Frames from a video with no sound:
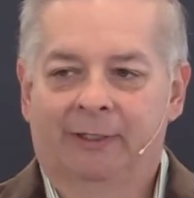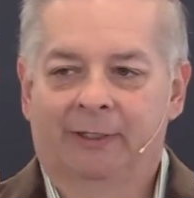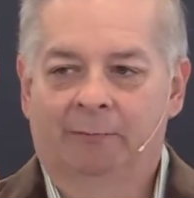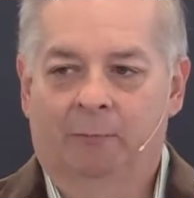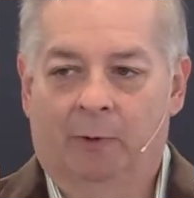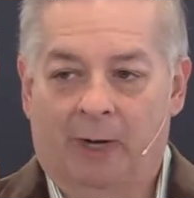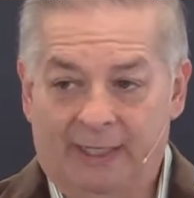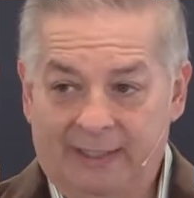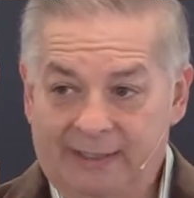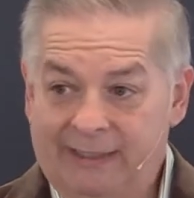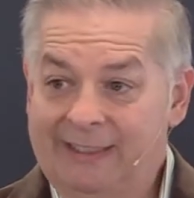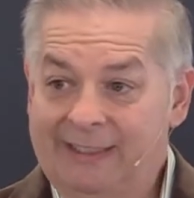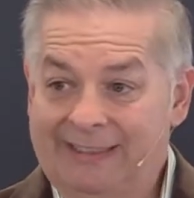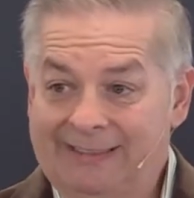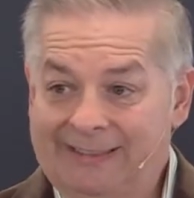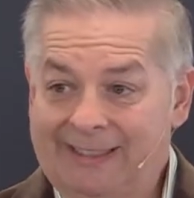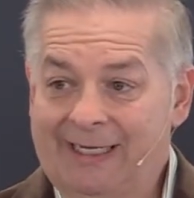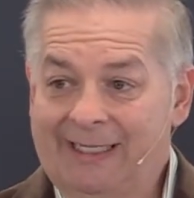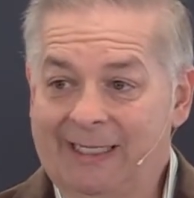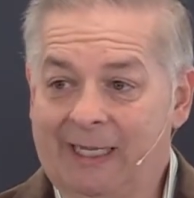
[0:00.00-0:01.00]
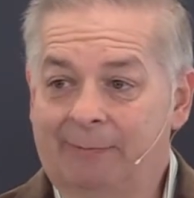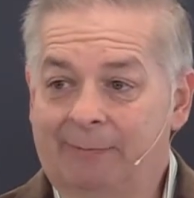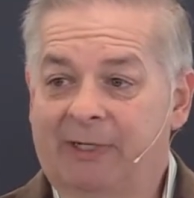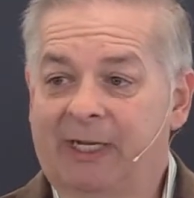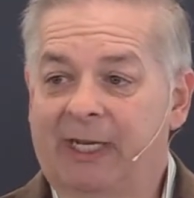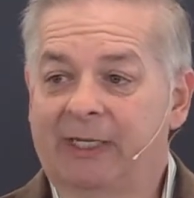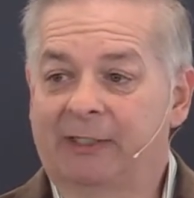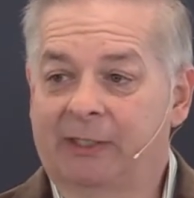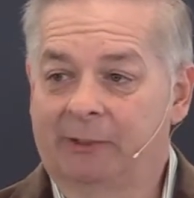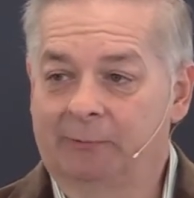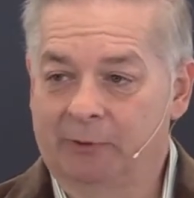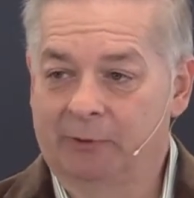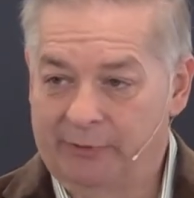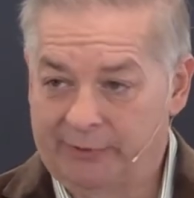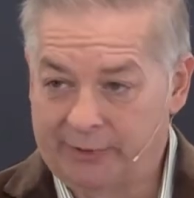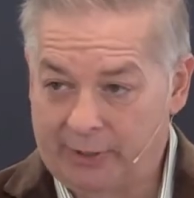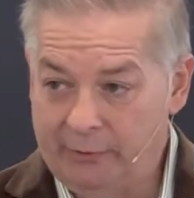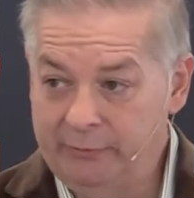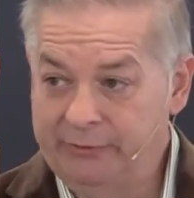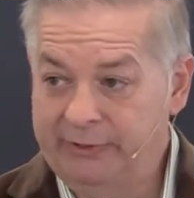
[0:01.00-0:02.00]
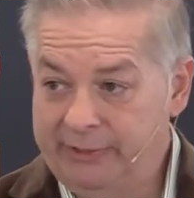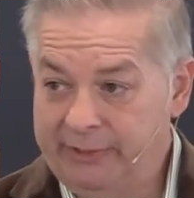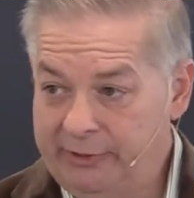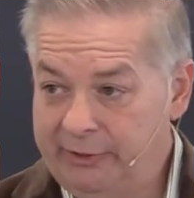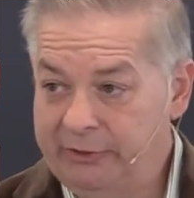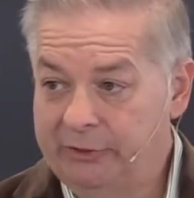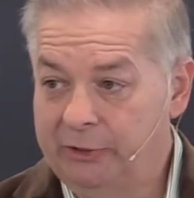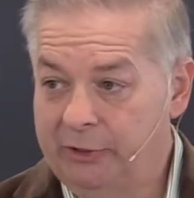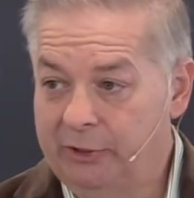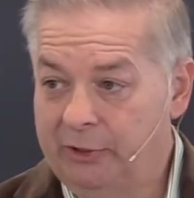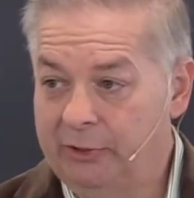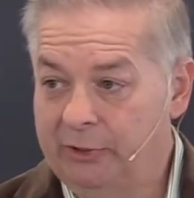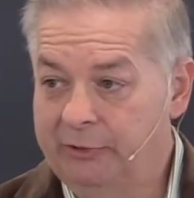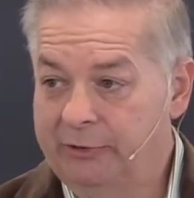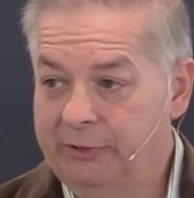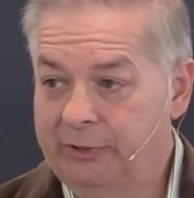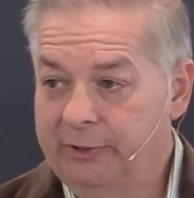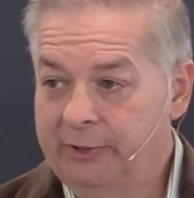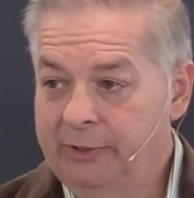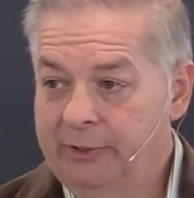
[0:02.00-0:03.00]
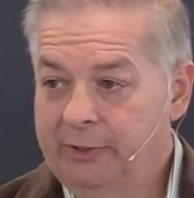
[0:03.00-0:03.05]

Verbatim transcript: Why does he say that? Because there were those in the church